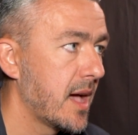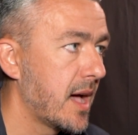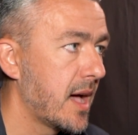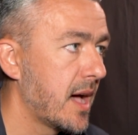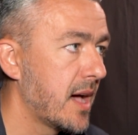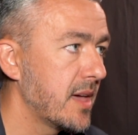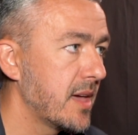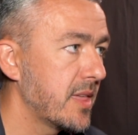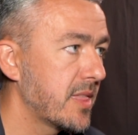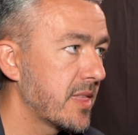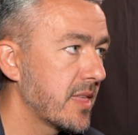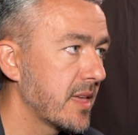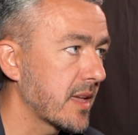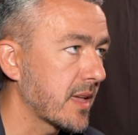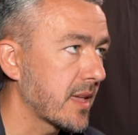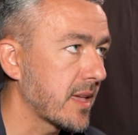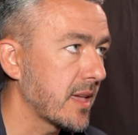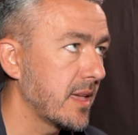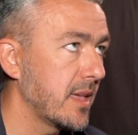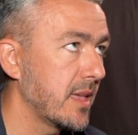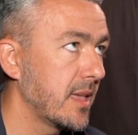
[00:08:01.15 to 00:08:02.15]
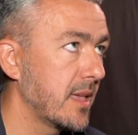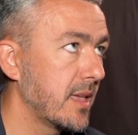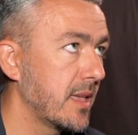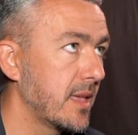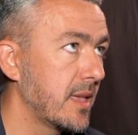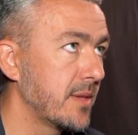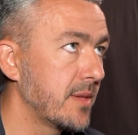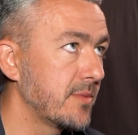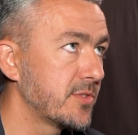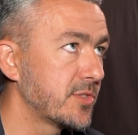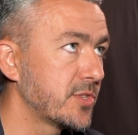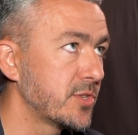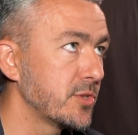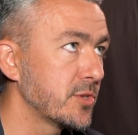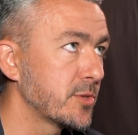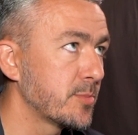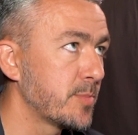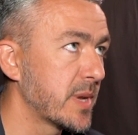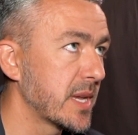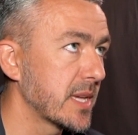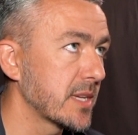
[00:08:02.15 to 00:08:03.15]
I think if
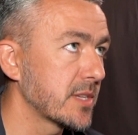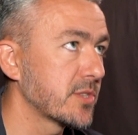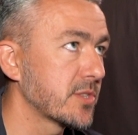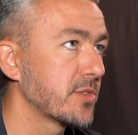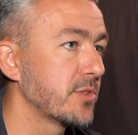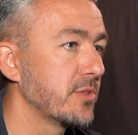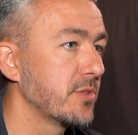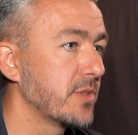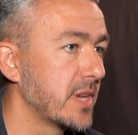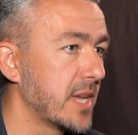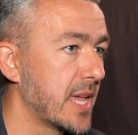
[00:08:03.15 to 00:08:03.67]
Suits breaks through the